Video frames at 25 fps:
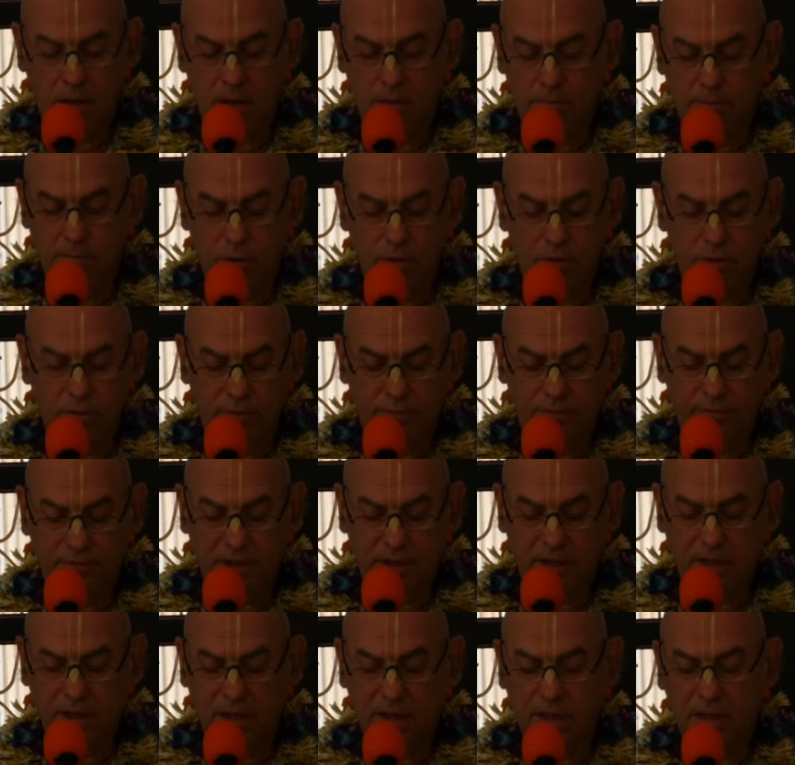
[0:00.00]

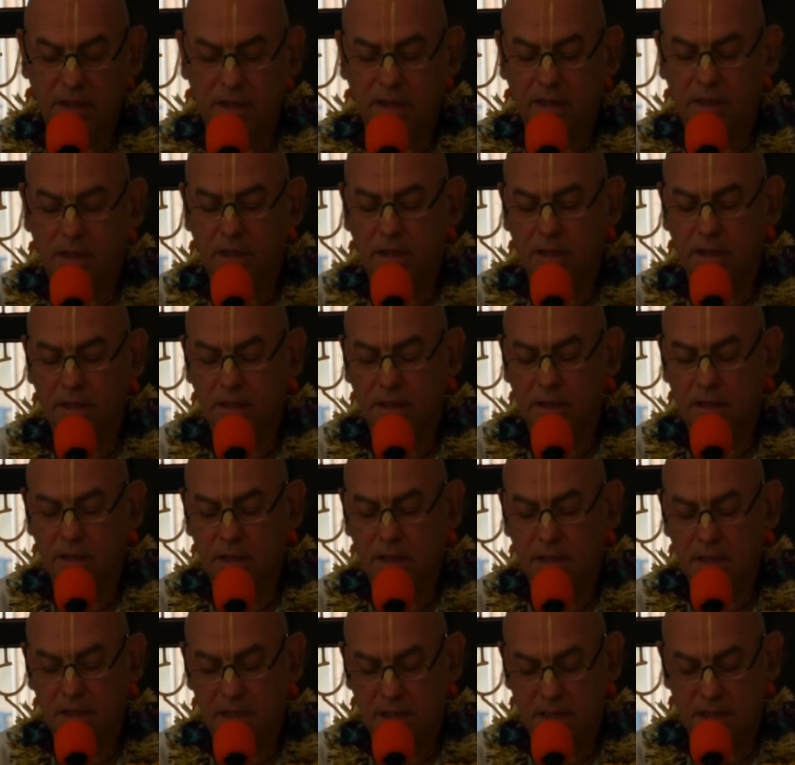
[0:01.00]
bhuvi,
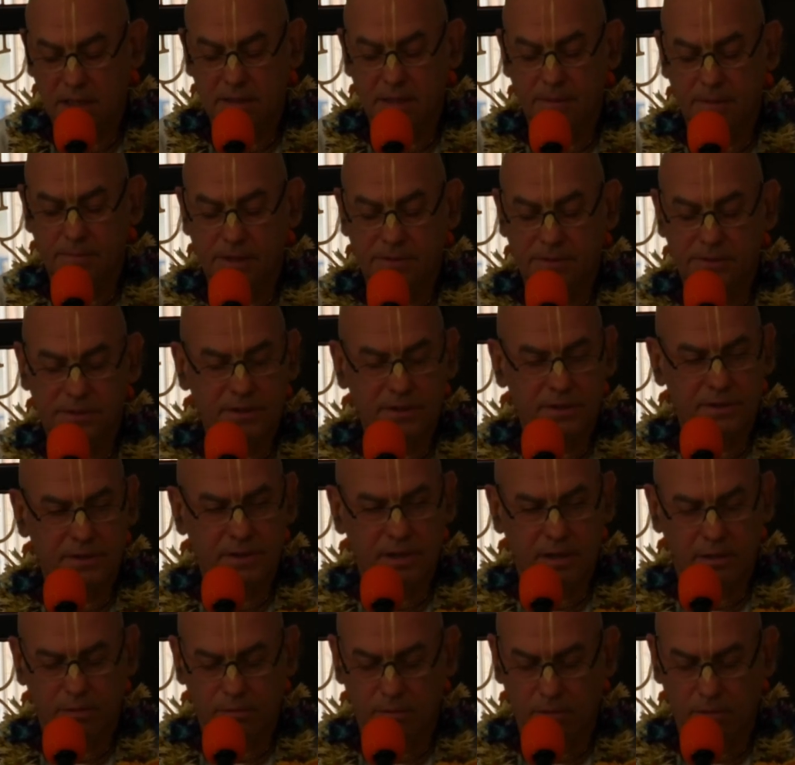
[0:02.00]
in the material